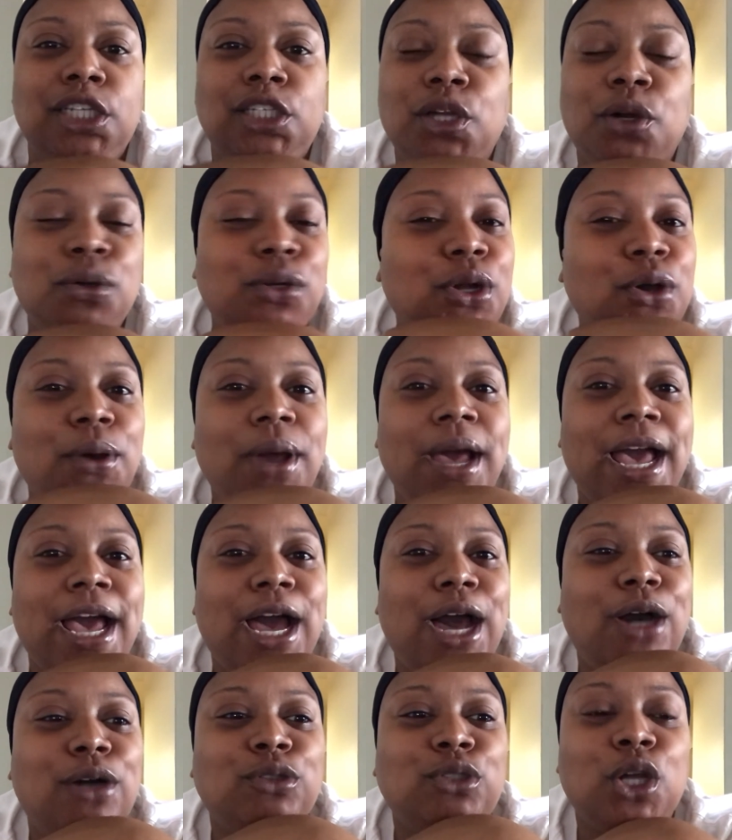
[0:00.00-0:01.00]
Don't know
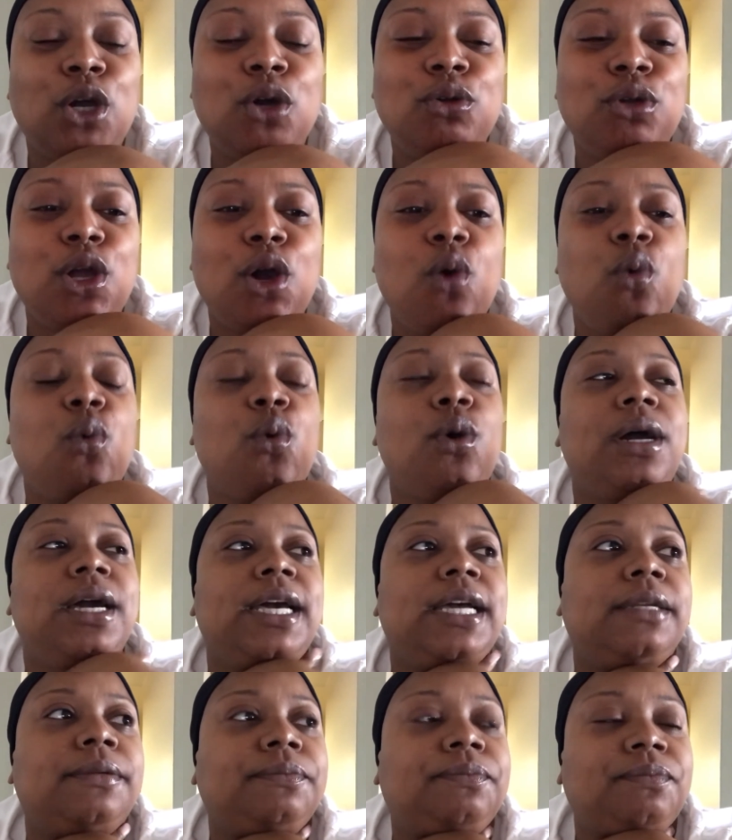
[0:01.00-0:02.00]
how, don't know
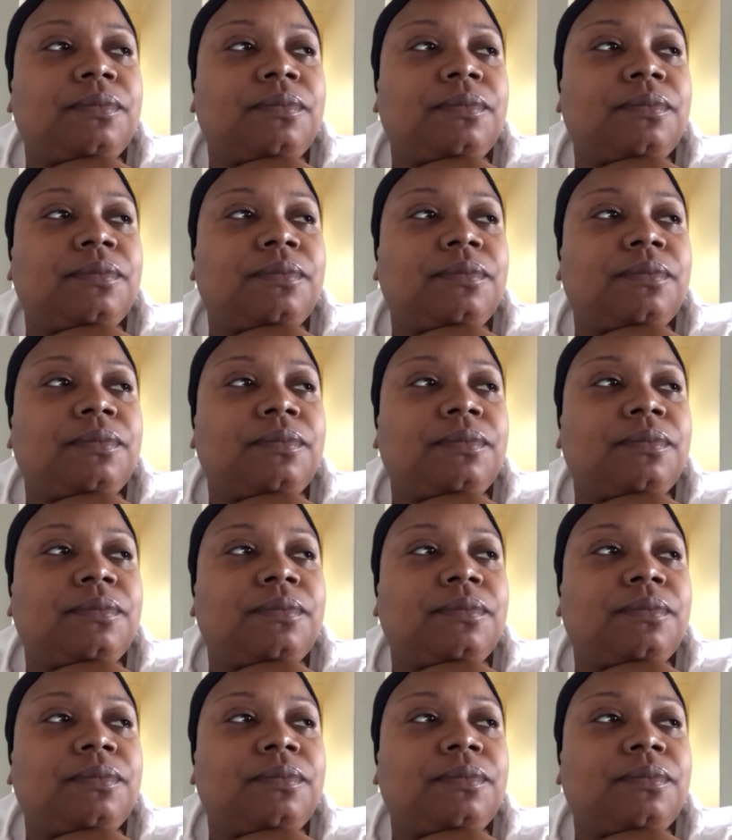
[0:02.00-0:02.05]
what,